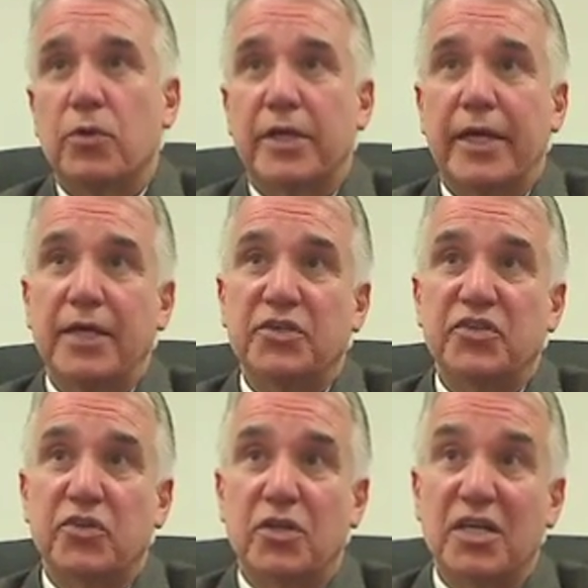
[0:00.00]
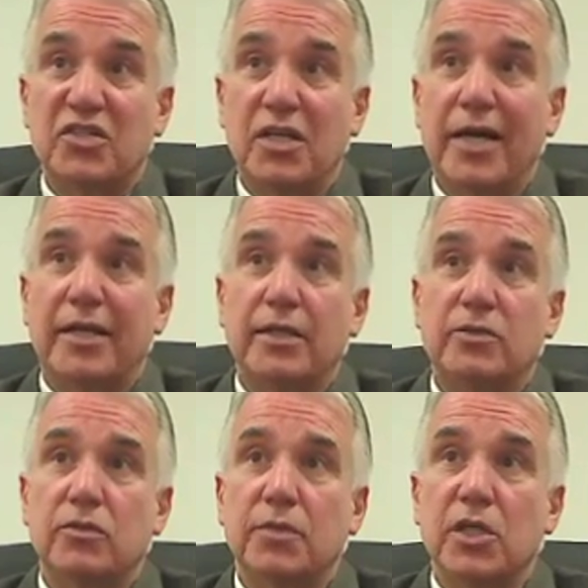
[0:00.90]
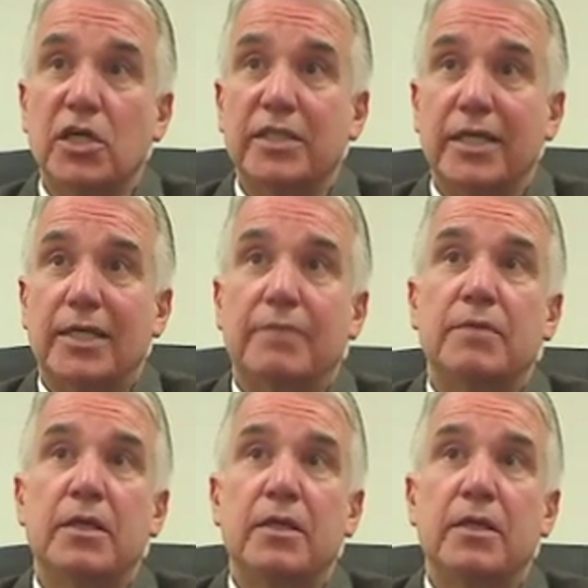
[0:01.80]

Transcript: where cases are less likely to be looked at